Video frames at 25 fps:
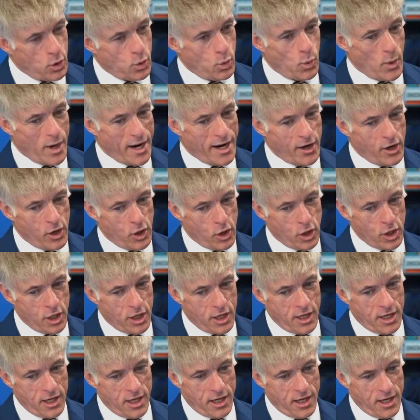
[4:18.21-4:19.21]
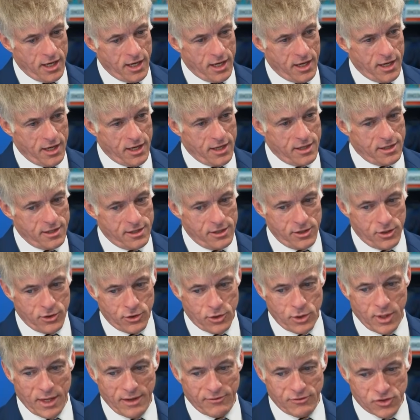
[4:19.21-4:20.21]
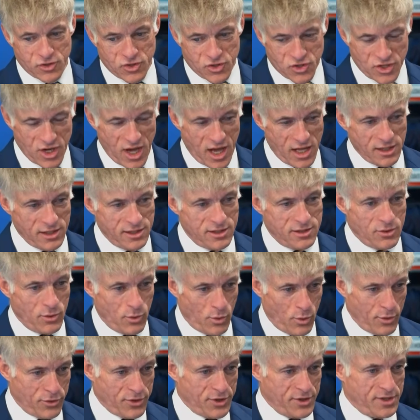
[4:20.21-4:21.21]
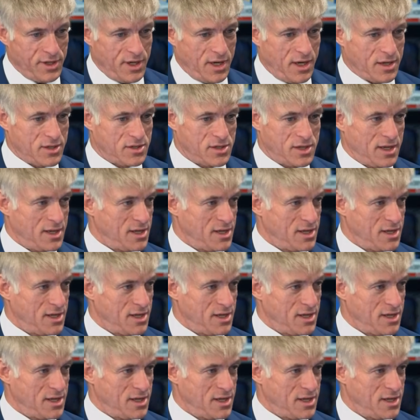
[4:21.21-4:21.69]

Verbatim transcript: where uh, you know, you have a solid Orthodox,